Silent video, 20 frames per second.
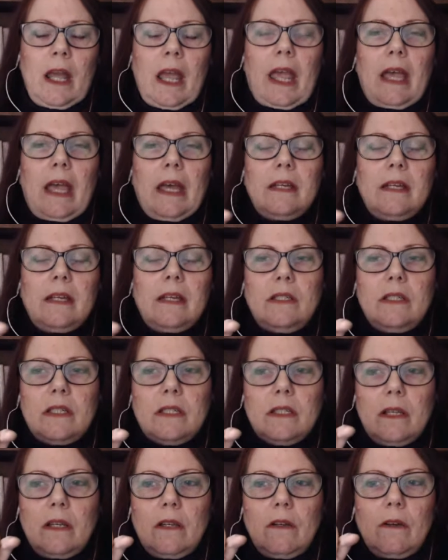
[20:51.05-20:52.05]
and
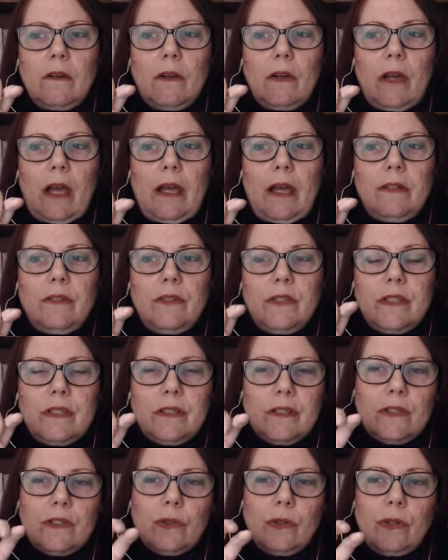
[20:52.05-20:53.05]

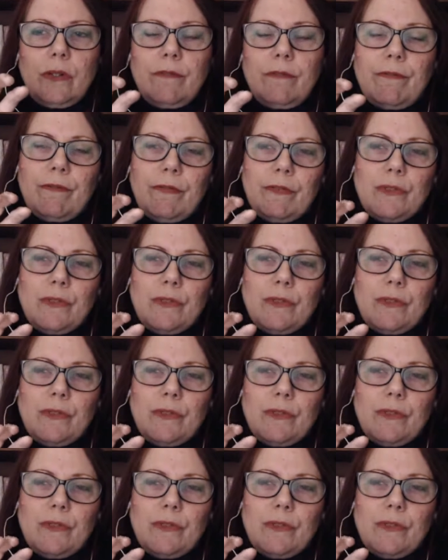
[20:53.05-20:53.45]
sort of